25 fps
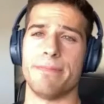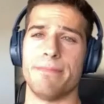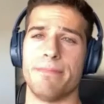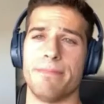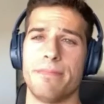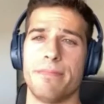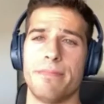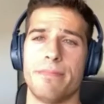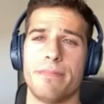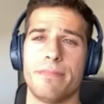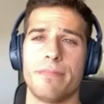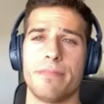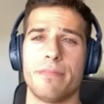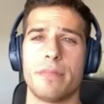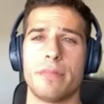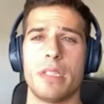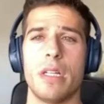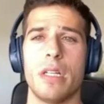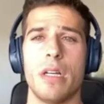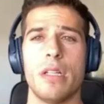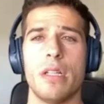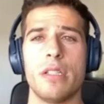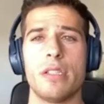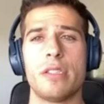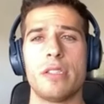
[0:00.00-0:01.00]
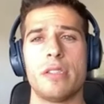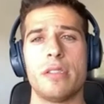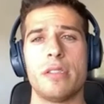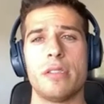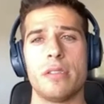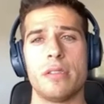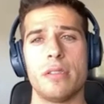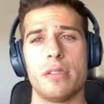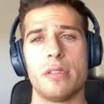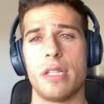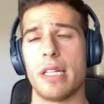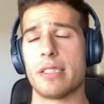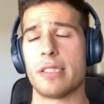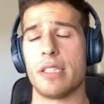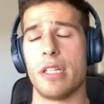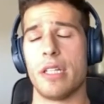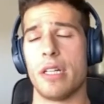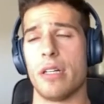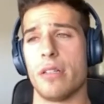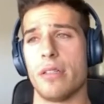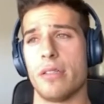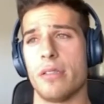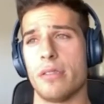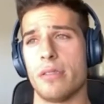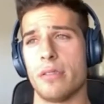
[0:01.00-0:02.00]
lot of people. But was it going
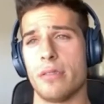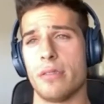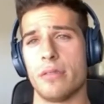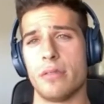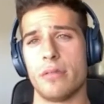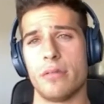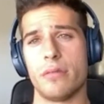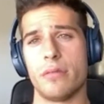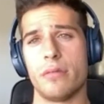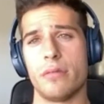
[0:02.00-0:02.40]
on before